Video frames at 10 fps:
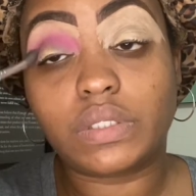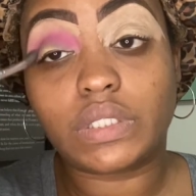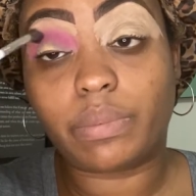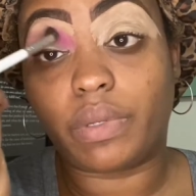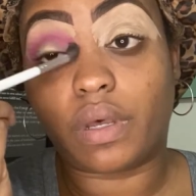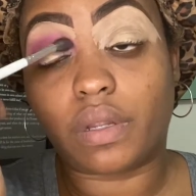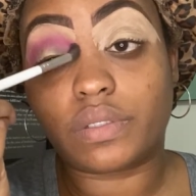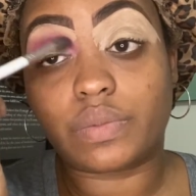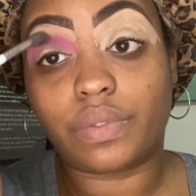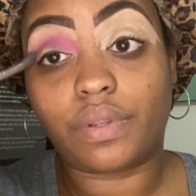to be
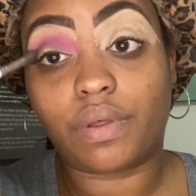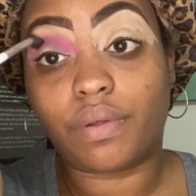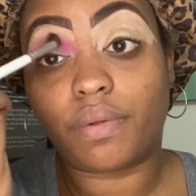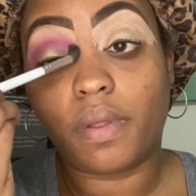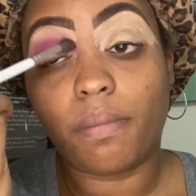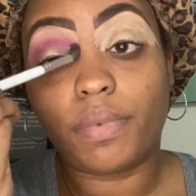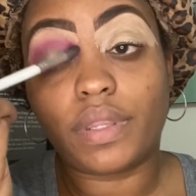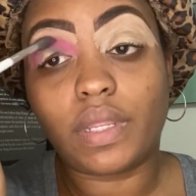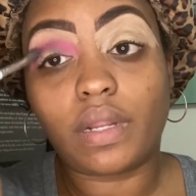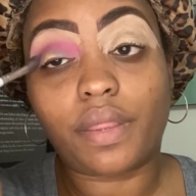honest with y'all. But
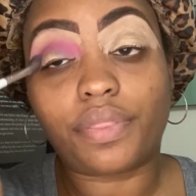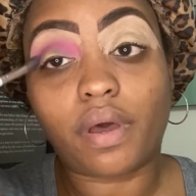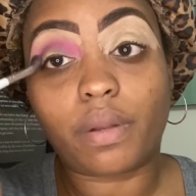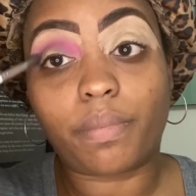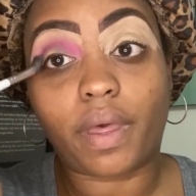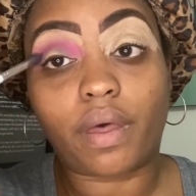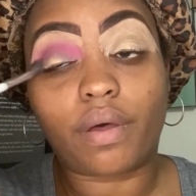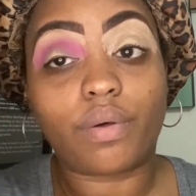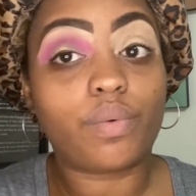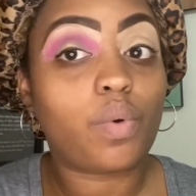then I thought
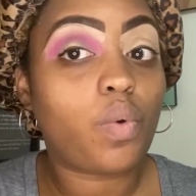about